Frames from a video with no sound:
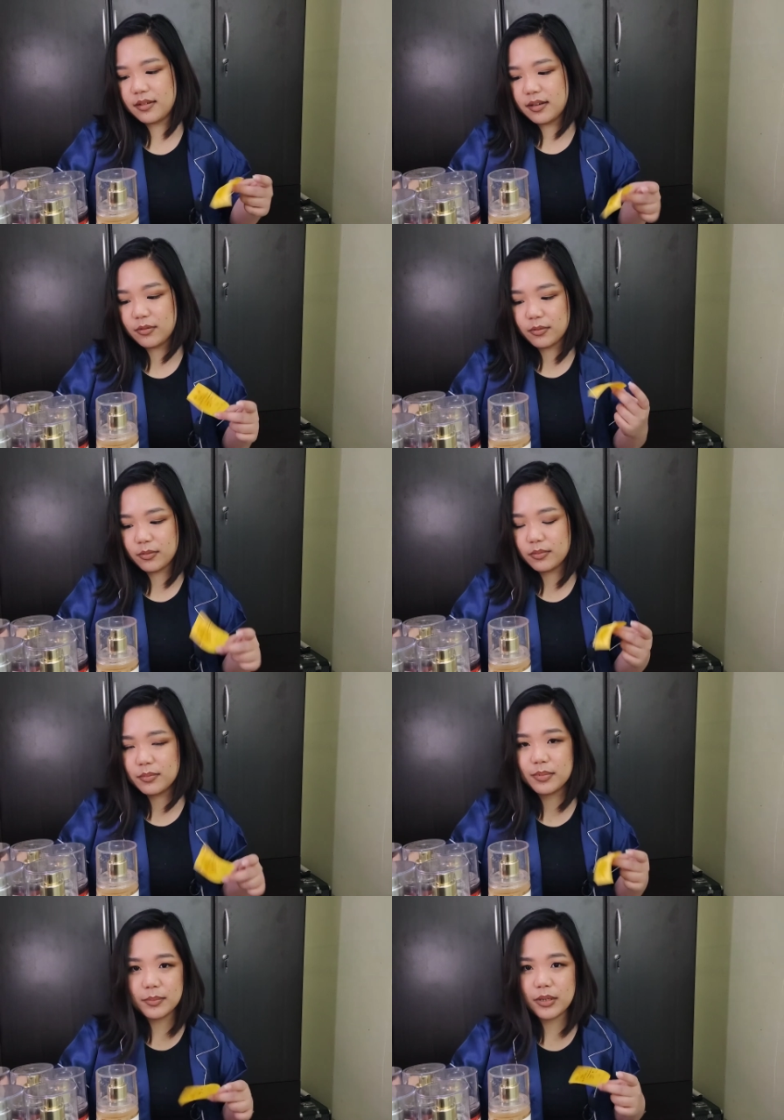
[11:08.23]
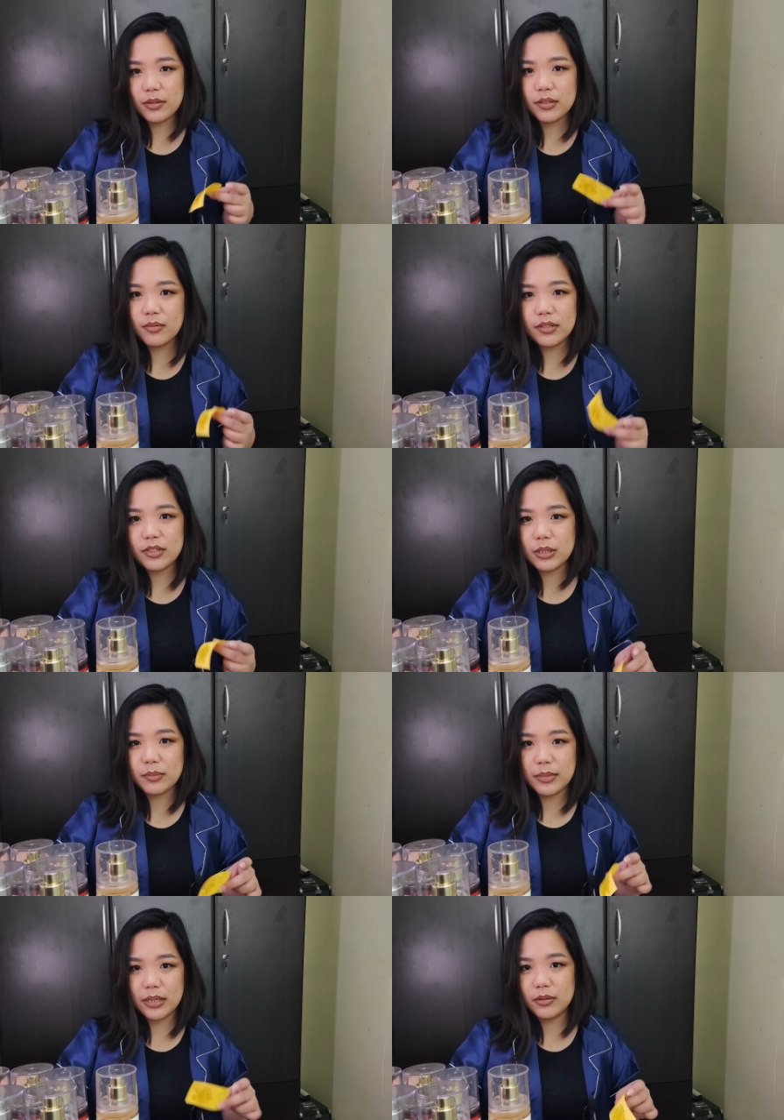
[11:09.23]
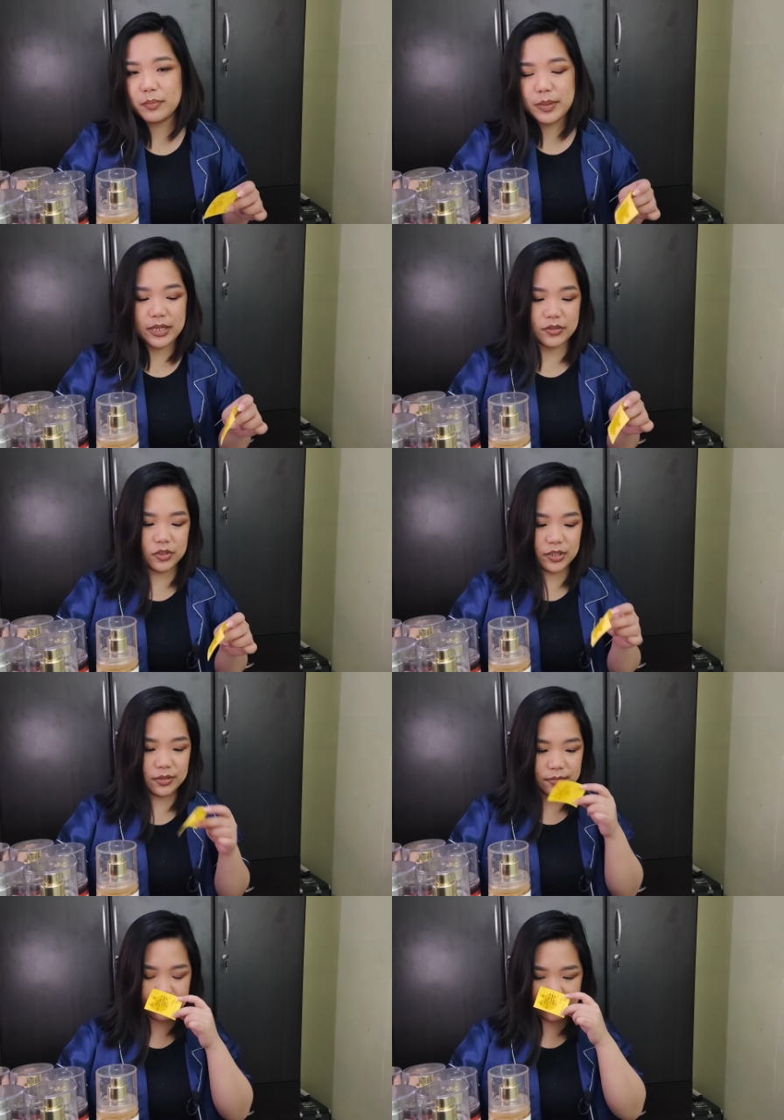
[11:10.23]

I don't know. But meron na ulit siyang bagong packaging.